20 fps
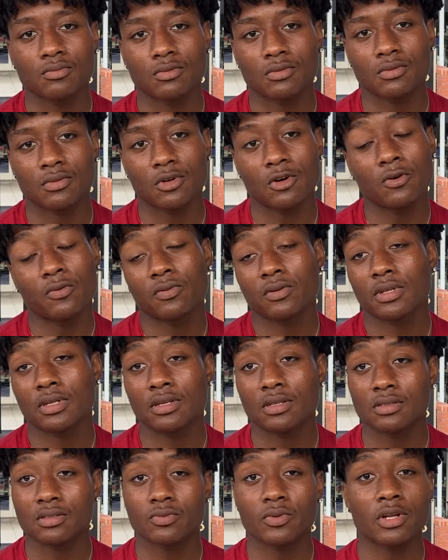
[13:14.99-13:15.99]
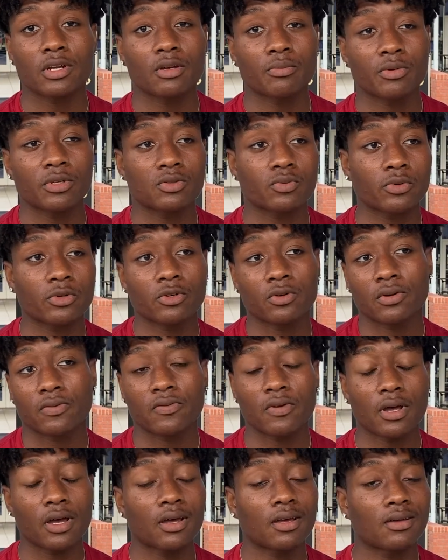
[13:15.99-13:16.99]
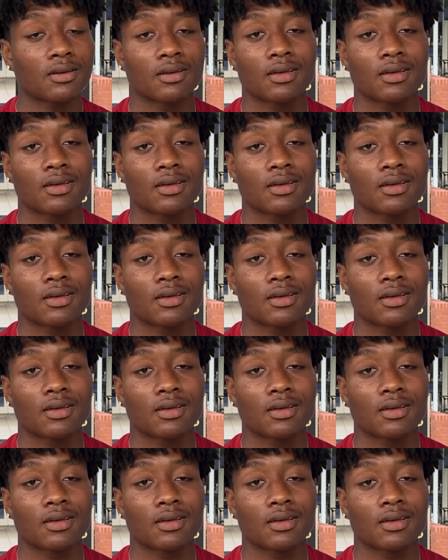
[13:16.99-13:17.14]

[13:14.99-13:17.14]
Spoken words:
Hopefully this run up is real. If not,